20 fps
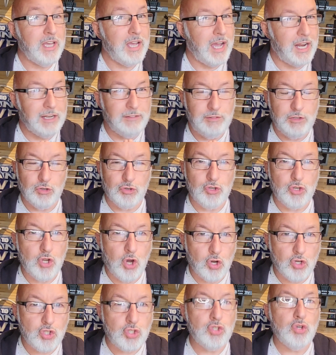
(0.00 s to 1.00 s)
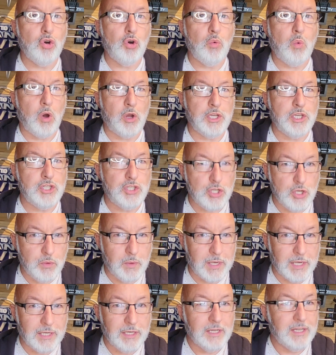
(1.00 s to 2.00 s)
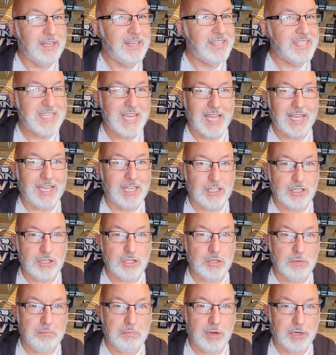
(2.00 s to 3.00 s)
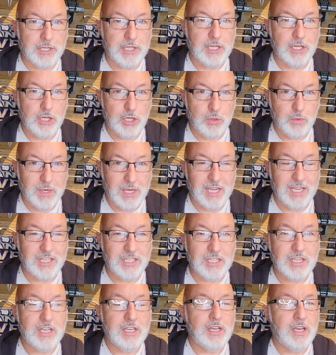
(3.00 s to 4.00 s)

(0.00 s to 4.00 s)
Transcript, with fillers: And if you're not sure what you're doing, take it to somebody who is.